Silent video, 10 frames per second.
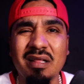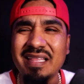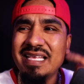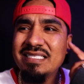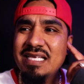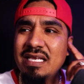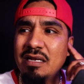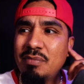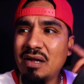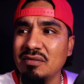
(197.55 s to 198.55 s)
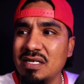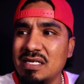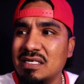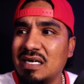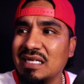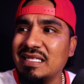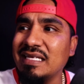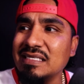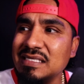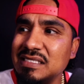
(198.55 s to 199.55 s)
I think he said I
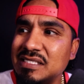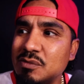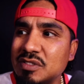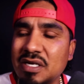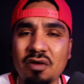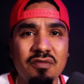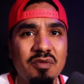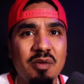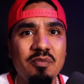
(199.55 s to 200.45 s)
think she was there on